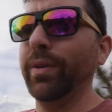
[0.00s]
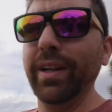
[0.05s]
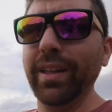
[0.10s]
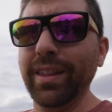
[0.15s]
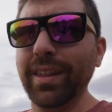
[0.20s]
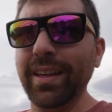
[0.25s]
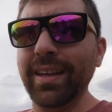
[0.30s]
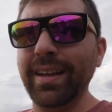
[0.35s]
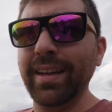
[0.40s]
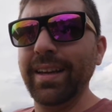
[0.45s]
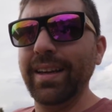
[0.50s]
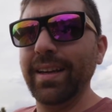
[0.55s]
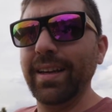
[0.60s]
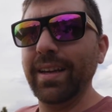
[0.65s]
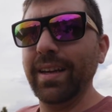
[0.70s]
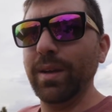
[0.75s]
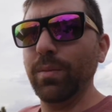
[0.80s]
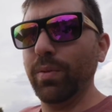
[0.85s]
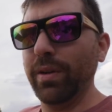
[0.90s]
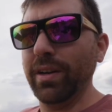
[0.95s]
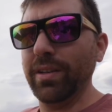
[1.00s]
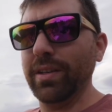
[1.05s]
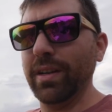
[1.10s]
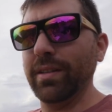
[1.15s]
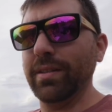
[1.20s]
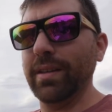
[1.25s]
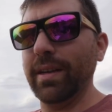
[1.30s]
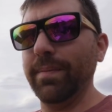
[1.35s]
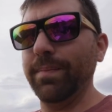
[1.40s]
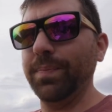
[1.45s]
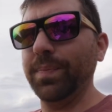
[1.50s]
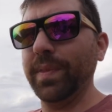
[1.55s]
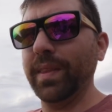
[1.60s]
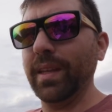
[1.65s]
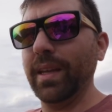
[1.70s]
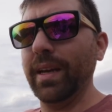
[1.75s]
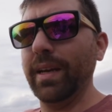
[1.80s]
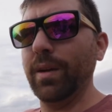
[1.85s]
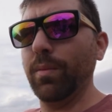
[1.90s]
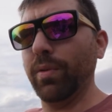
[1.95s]
with a pretty sunset.
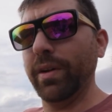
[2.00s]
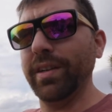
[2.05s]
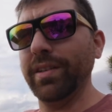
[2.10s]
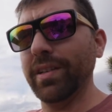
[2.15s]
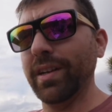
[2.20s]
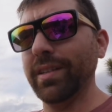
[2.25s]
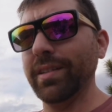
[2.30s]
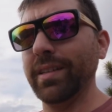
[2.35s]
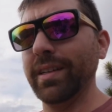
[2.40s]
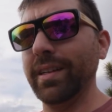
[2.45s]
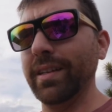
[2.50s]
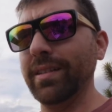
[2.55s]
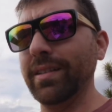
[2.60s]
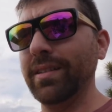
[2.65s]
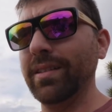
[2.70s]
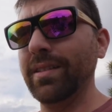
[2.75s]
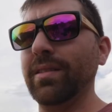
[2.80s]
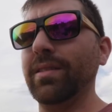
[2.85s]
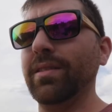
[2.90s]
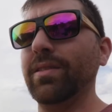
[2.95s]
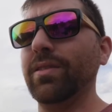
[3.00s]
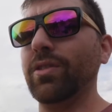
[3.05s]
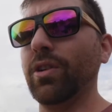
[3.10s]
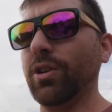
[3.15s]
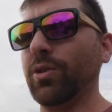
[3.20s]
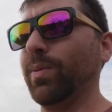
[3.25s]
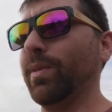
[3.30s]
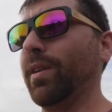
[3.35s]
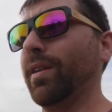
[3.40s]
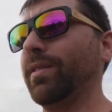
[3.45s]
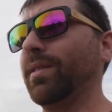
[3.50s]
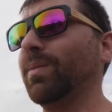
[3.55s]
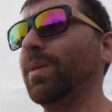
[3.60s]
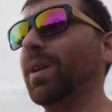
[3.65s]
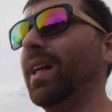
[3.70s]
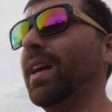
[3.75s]
And a pretty sunset starts with awesome